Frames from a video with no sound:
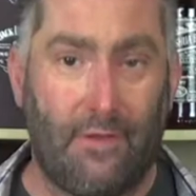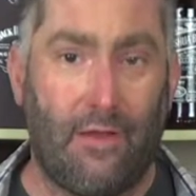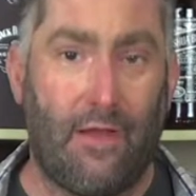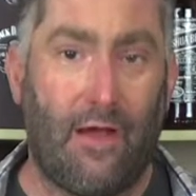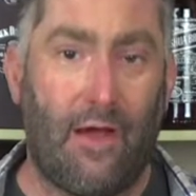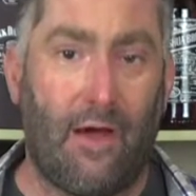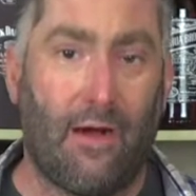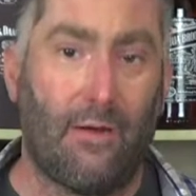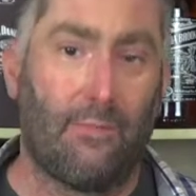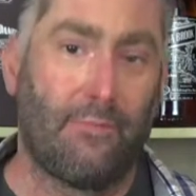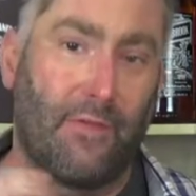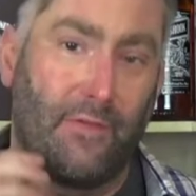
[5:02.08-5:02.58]

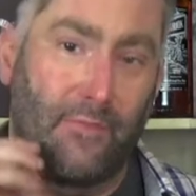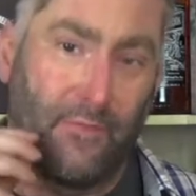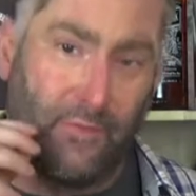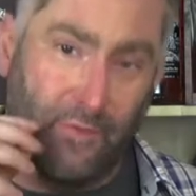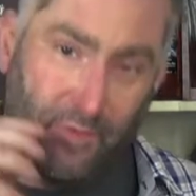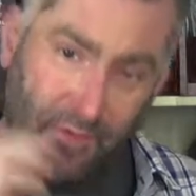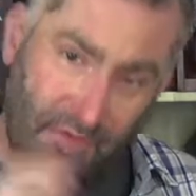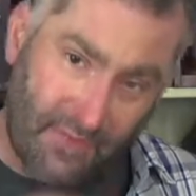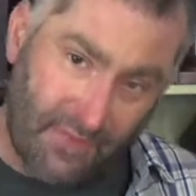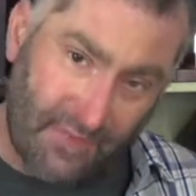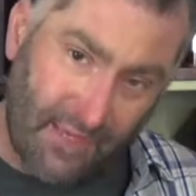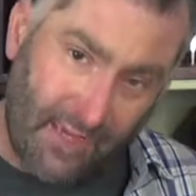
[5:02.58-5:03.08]
Um, if you
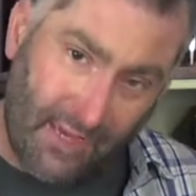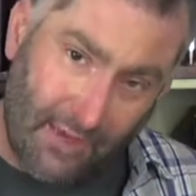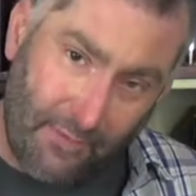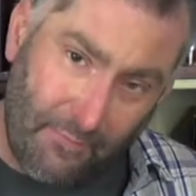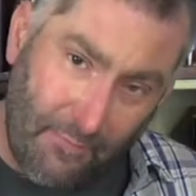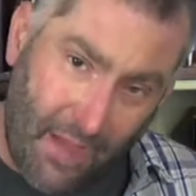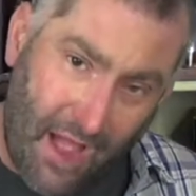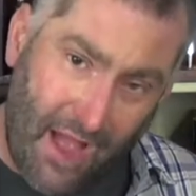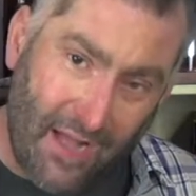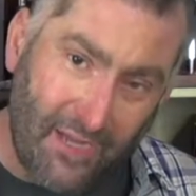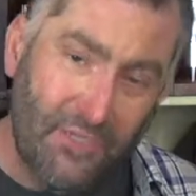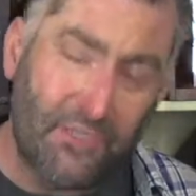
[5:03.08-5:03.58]
can take,
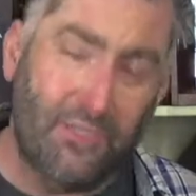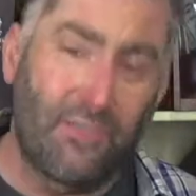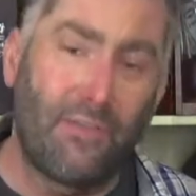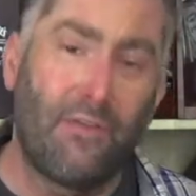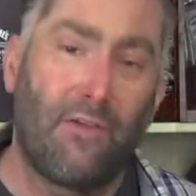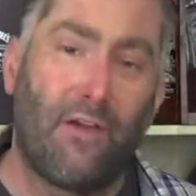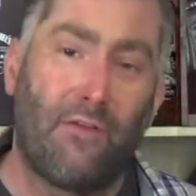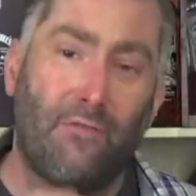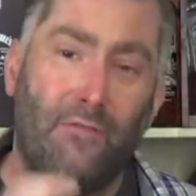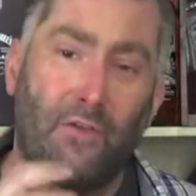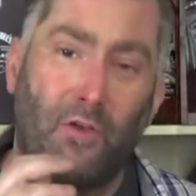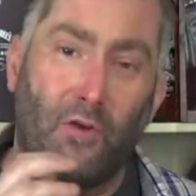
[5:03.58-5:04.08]
imagine
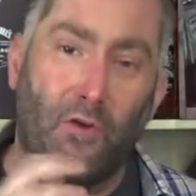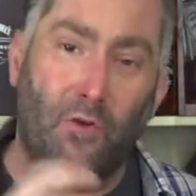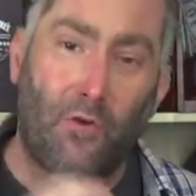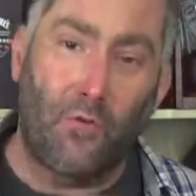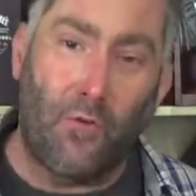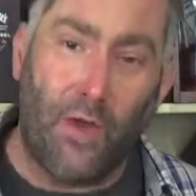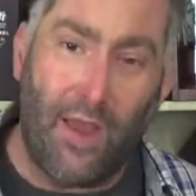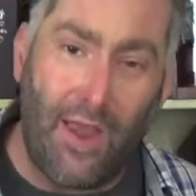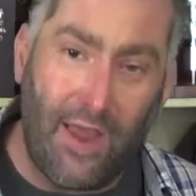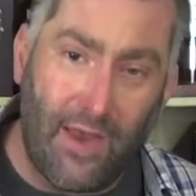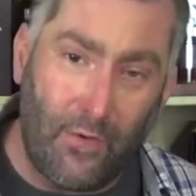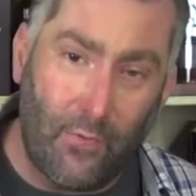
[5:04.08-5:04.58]
you have your
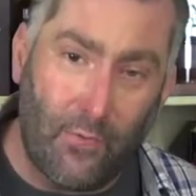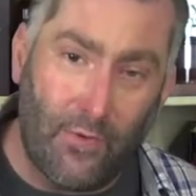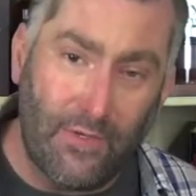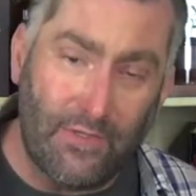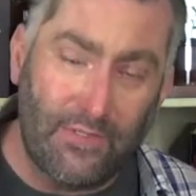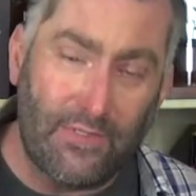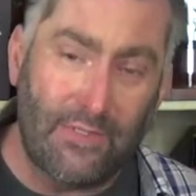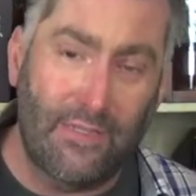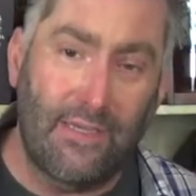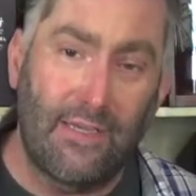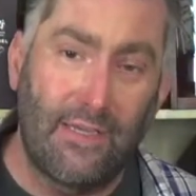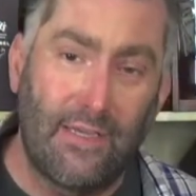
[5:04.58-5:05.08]
grain
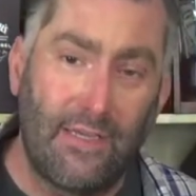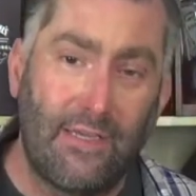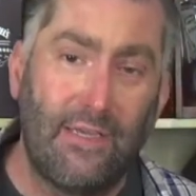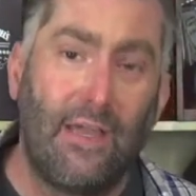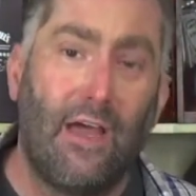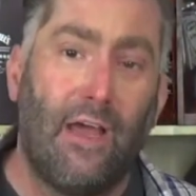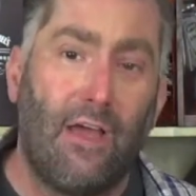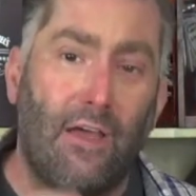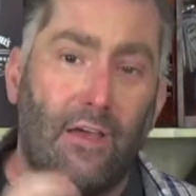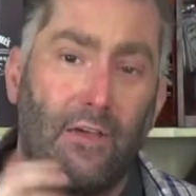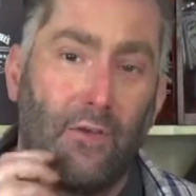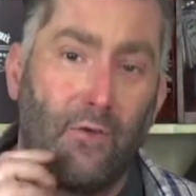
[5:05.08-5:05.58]
whiskey,
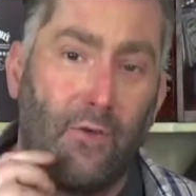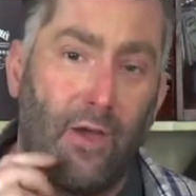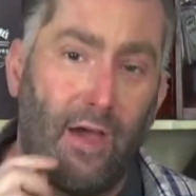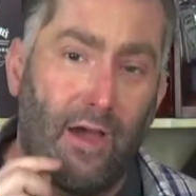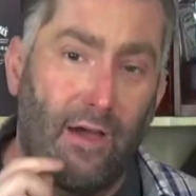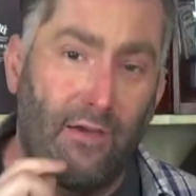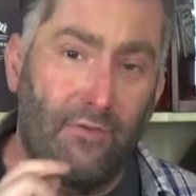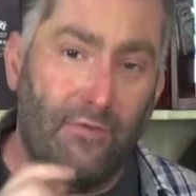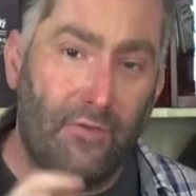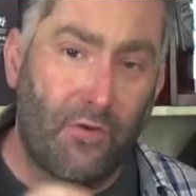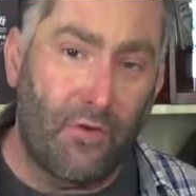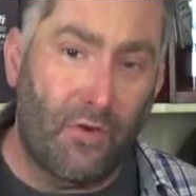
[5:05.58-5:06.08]
you
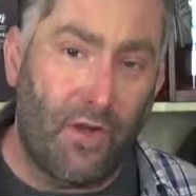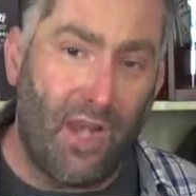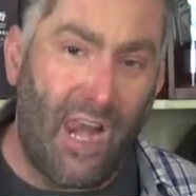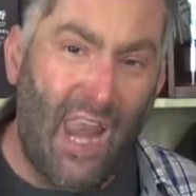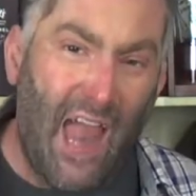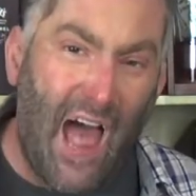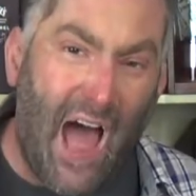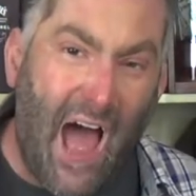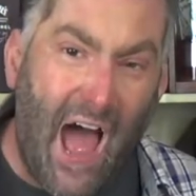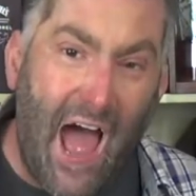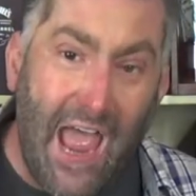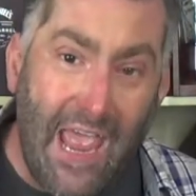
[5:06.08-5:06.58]
have your
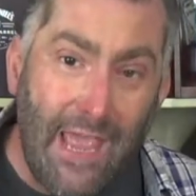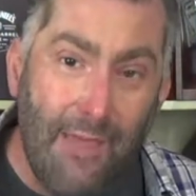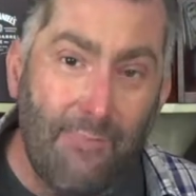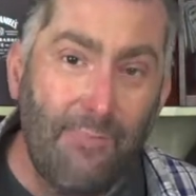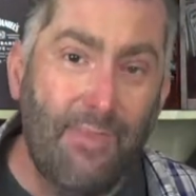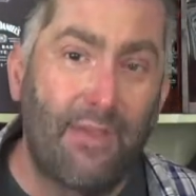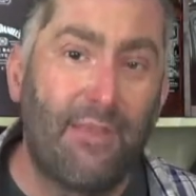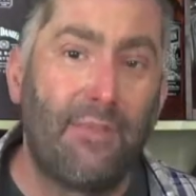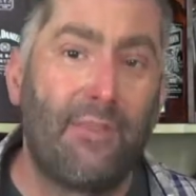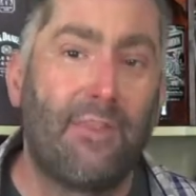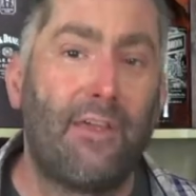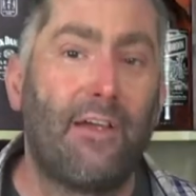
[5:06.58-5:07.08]

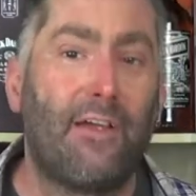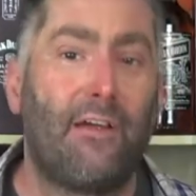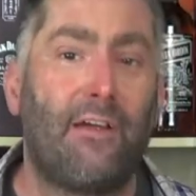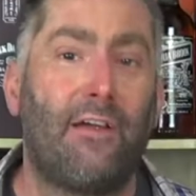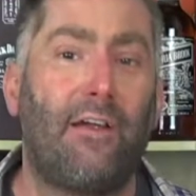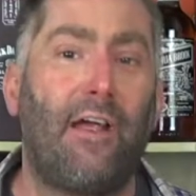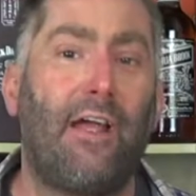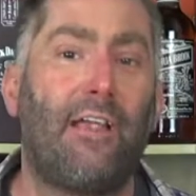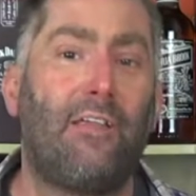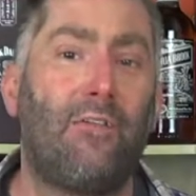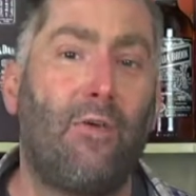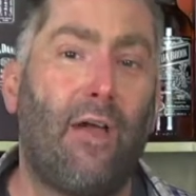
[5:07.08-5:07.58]
lime in there,
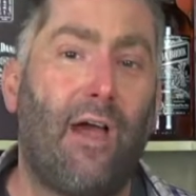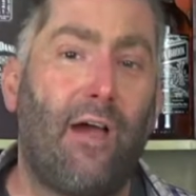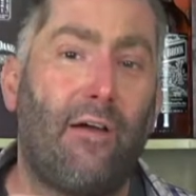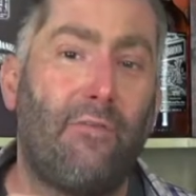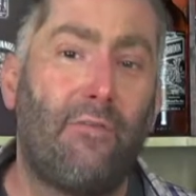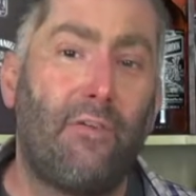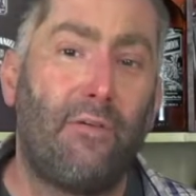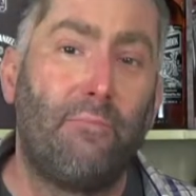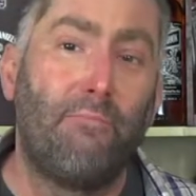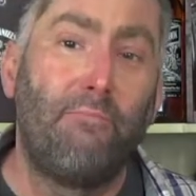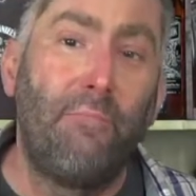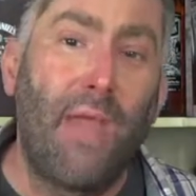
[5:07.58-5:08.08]
and you
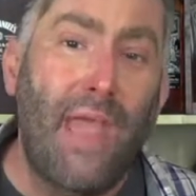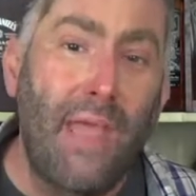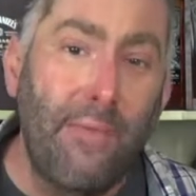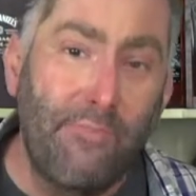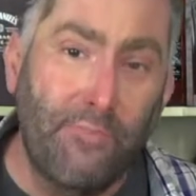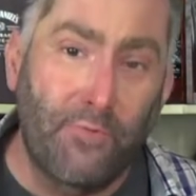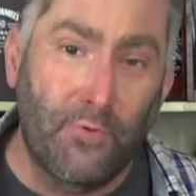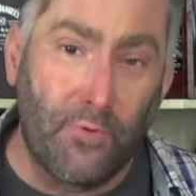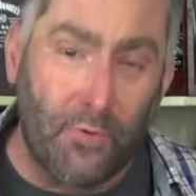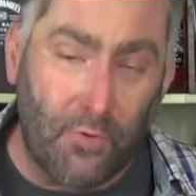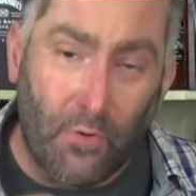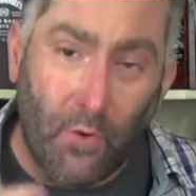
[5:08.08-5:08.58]
have a
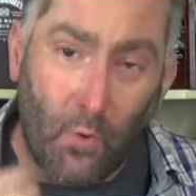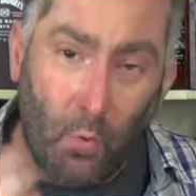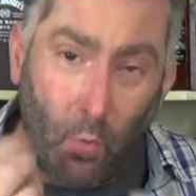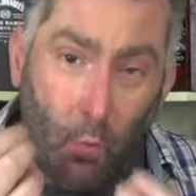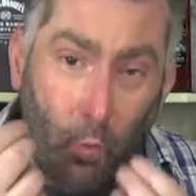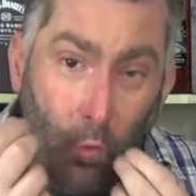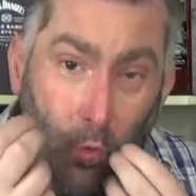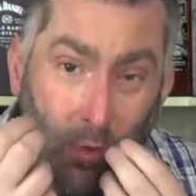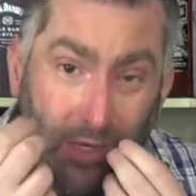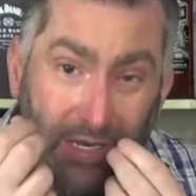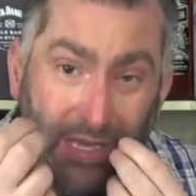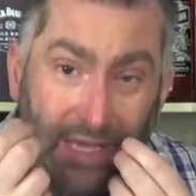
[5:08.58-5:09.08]
maple
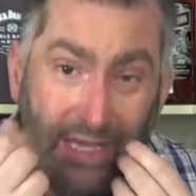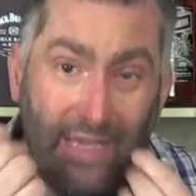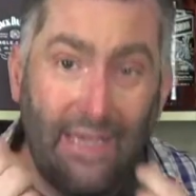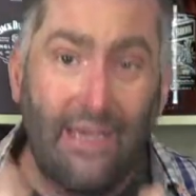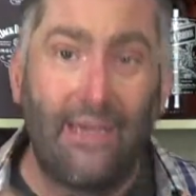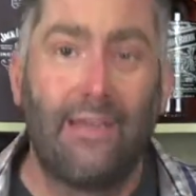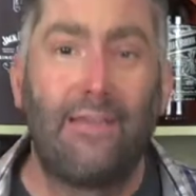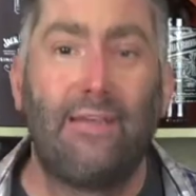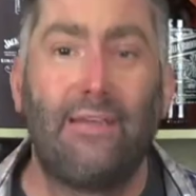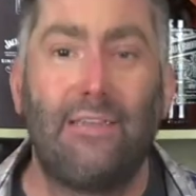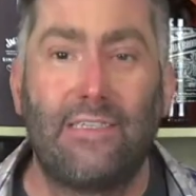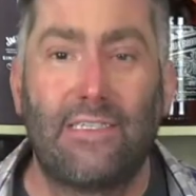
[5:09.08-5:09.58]
woody
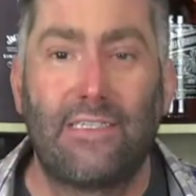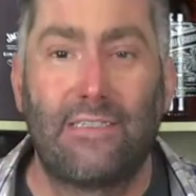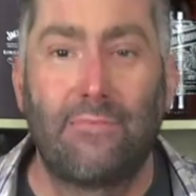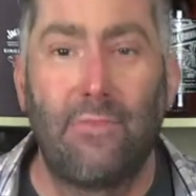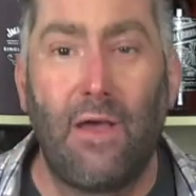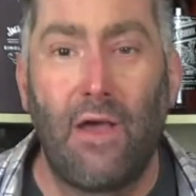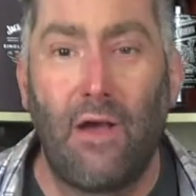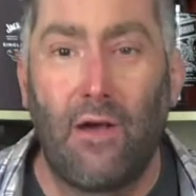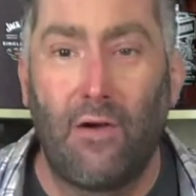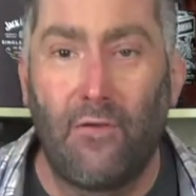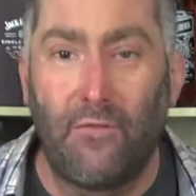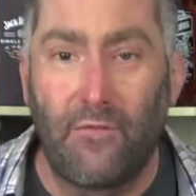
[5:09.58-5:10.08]

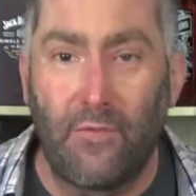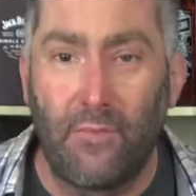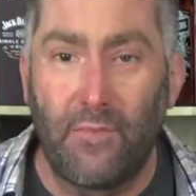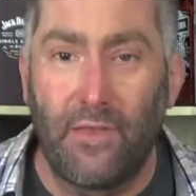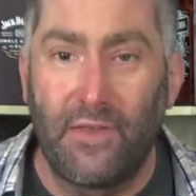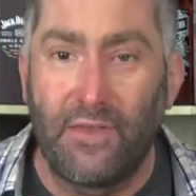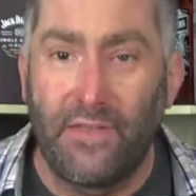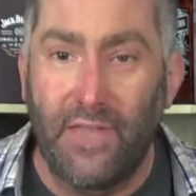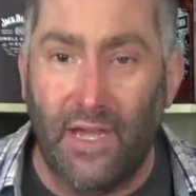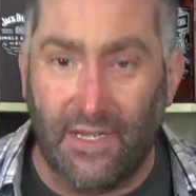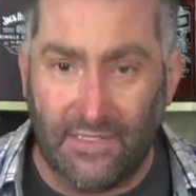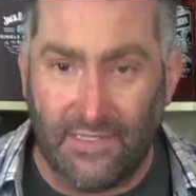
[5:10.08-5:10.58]
smell from the
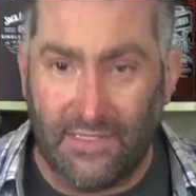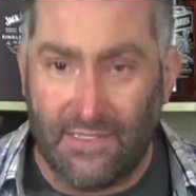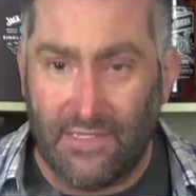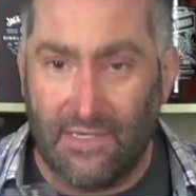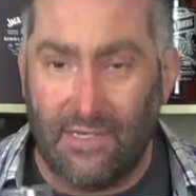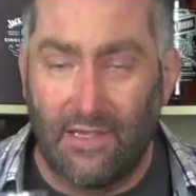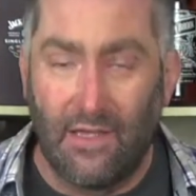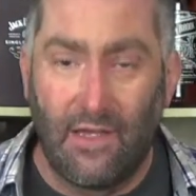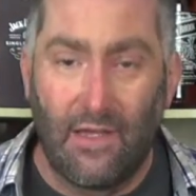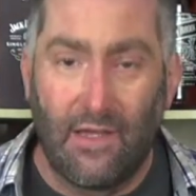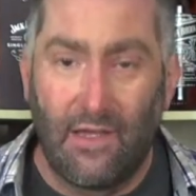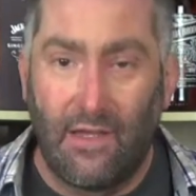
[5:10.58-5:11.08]

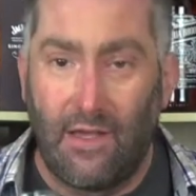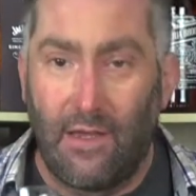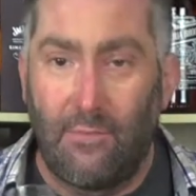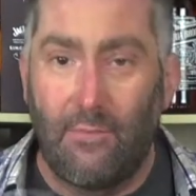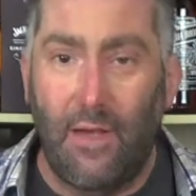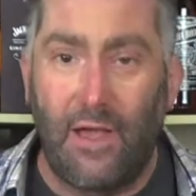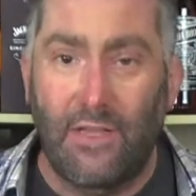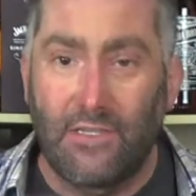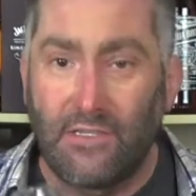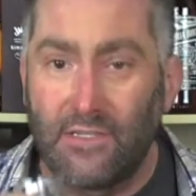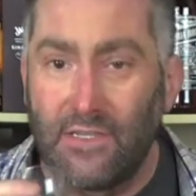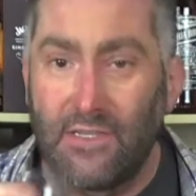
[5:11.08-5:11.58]
dust.
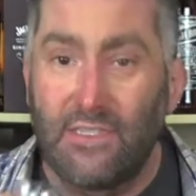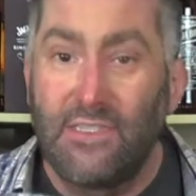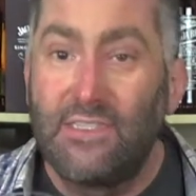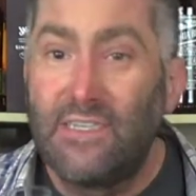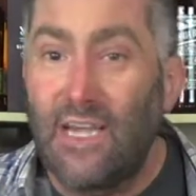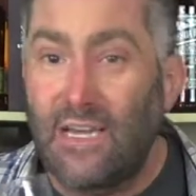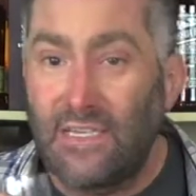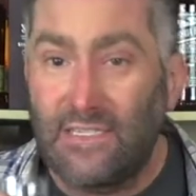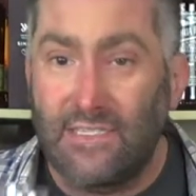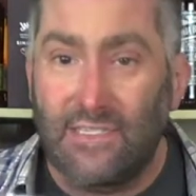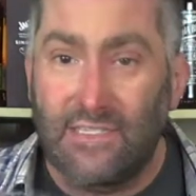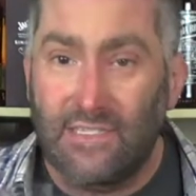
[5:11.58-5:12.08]
Imagine the
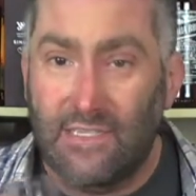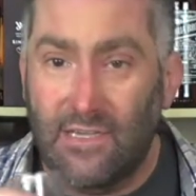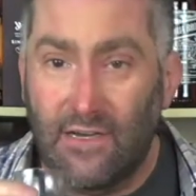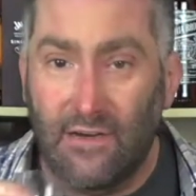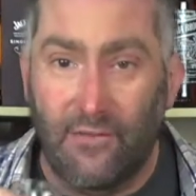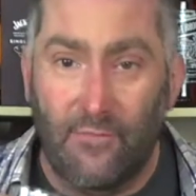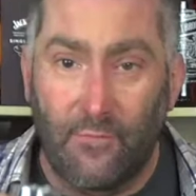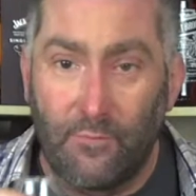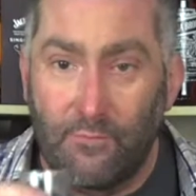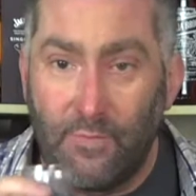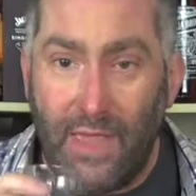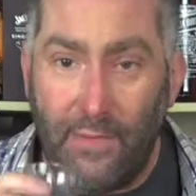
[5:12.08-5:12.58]
dust
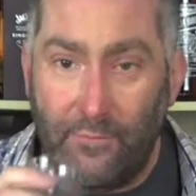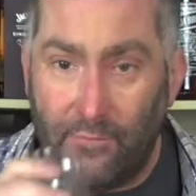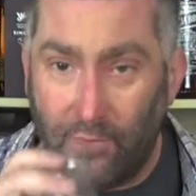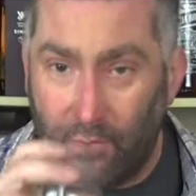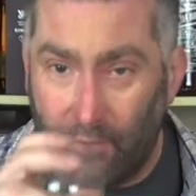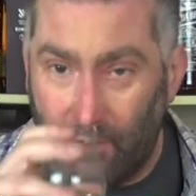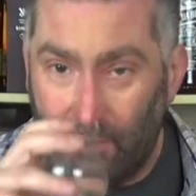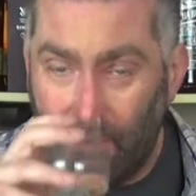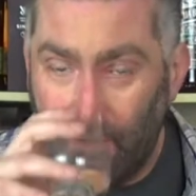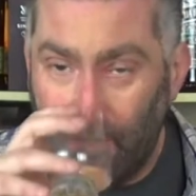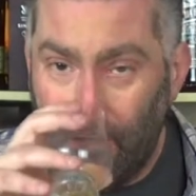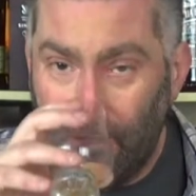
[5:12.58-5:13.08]
of
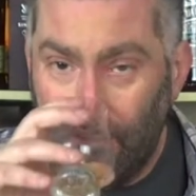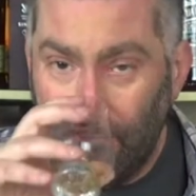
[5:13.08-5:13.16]
maple.